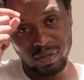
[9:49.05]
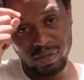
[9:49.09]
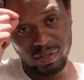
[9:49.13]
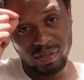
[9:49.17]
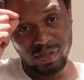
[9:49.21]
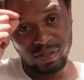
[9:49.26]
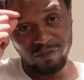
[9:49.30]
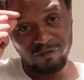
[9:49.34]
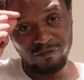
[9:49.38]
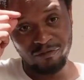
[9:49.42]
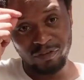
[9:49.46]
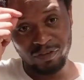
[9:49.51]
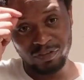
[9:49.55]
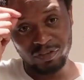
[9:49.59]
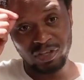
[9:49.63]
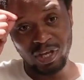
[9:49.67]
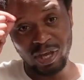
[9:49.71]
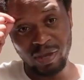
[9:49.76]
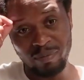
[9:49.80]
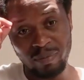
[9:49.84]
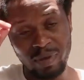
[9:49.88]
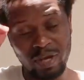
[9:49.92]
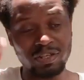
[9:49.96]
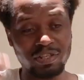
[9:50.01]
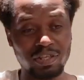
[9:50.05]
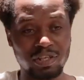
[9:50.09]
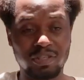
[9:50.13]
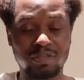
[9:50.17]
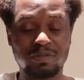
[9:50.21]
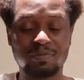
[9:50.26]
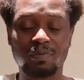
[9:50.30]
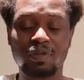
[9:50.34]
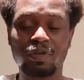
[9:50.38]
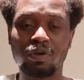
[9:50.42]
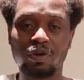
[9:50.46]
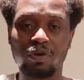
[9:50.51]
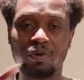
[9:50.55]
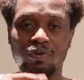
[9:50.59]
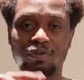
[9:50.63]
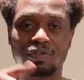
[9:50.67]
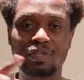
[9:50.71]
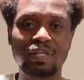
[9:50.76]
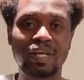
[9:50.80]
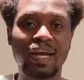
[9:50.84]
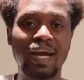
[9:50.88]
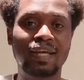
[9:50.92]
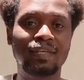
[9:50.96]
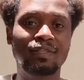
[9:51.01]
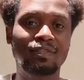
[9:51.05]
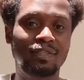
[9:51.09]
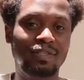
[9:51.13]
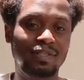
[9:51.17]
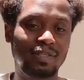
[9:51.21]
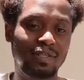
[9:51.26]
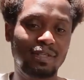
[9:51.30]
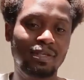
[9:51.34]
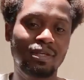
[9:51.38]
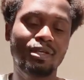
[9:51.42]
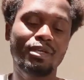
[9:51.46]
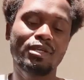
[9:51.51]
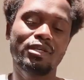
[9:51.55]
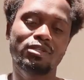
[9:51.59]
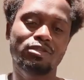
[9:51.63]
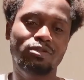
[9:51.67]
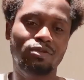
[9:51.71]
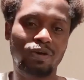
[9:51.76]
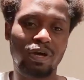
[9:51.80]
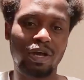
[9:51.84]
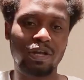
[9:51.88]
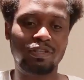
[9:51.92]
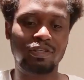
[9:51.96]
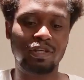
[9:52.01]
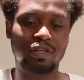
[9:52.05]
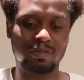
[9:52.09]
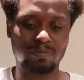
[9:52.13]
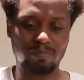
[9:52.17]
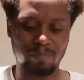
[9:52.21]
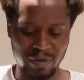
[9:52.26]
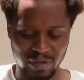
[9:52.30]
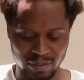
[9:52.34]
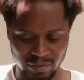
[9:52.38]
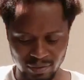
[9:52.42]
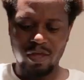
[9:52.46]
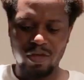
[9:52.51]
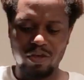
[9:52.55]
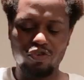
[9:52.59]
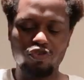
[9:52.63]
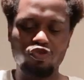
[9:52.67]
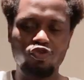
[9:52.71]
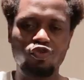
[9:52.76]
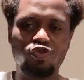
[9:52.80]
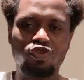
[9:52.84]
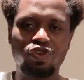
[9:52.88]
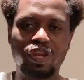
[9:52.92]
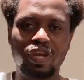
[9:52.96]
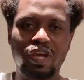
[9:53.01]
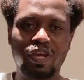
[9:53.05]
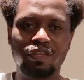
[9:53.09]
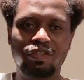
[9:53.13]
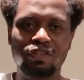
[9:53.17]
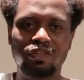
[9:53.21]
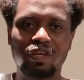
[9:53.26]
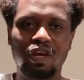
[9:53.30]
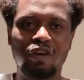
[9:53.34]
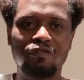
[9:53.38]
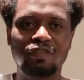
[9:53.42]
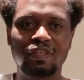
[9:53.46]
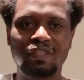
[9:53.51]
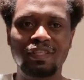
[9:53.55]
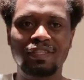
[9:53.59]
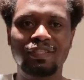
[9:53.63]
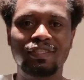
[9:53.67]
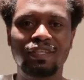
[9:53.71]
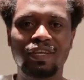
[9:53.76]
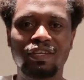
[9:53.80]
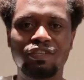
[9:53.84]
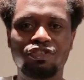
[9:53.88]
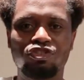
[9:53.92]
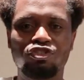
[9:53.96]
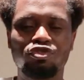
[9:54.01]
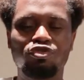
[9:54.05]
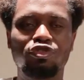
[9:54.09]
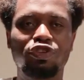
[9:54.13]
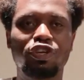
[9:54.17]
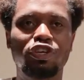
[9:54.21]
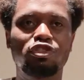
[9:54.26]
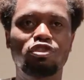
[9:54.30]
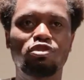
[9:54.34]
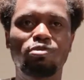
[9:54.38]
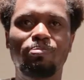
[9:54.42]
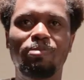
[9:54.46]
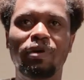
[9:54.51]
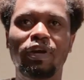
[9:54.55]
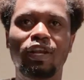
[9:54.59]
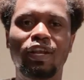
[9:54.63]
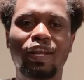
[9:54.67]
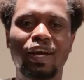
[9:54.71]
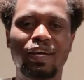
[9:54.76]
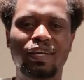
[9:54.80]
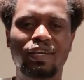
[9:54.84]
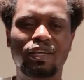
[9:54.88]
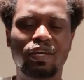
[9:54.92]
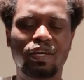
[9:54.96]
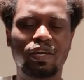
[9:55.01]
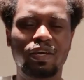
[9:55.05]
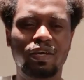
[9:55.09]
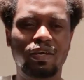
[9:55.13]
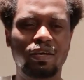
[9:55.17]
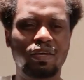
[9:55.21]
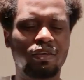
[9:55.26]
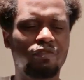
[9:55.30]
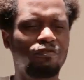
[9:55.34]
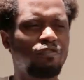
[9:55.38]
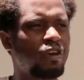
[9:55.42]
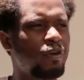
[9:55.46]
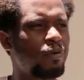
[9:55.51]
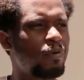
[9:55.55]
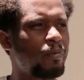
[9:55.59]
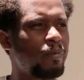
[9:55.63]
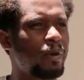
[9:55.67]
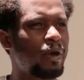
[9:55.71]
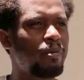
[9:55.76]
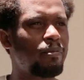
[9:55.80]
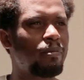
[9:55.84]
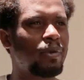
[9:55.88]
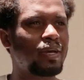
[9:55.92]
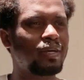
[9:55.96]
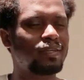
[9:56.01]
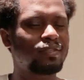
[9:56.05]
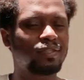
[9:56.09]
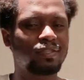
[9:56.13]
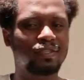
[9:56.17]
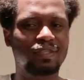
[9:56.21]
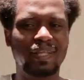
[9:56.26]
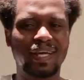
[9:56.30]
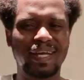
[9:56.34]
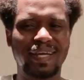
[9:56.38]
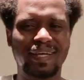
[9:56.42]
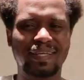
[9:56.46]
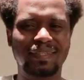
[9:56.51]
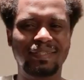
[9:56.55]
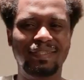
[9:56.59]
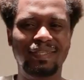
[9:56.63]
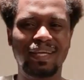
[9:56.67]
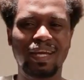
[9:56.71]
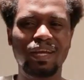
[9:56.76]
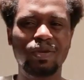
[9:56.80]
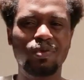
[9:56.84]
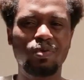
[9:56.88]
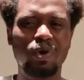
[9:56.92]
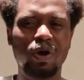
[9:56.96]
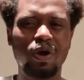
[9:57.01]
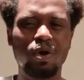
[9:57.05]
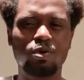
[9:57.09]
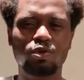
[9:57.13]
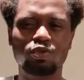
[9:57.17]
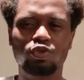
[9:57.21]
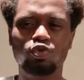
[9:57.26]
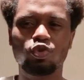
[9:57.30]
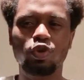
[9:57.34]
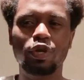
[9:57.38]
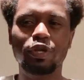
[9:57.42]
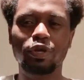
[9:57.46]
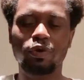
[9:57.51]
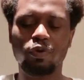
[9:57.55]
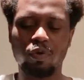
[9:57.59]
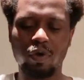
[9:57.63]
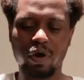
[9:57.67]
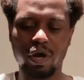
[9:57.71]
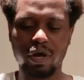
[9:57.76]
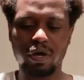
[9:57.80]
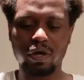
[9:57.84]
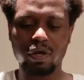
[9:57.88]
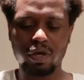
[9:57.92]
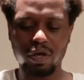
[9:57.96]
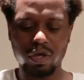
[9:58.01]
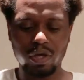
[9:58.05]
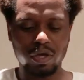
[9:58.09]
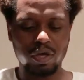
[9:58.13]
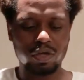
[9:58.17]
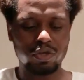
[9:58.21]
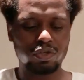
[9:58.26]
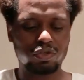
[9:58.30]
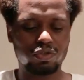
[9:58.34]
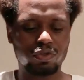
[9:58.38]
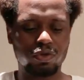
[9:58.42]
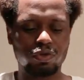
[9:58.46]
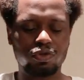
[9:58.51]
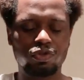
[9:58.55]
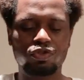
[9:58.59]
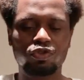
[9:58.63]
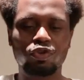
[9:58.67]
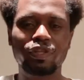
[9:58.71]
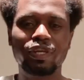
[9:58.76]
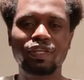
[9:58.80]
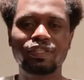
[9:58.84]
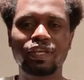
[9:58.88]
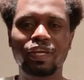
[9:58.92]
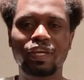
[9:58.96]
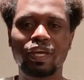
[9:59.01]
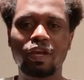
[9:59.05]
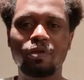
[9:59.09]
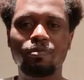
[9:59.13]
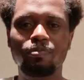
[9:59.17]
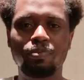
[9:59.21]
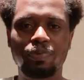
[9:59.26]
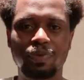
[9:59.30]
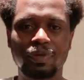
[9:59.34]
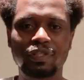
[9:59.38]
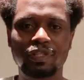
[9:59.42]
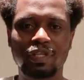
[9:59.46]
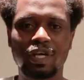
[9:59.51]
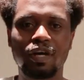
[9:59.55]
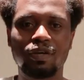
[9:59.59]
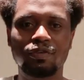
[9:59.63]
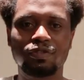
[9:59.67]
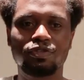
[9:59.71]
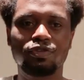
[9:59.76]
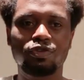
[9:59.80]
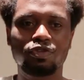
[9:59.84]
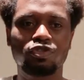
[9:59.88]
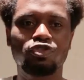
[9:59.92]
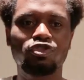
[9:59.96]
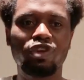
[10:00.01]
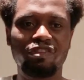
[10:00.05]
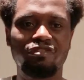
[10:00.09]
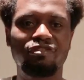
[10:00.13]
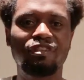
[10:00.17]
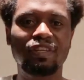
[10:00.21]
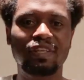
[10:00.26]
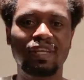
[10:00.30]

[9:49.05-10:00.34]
The first time I just got 90. so I just passed. You need, after the test, you need to pay like if I remember, is it like a 10 kwai or 20 kwai, so that they can print out your driving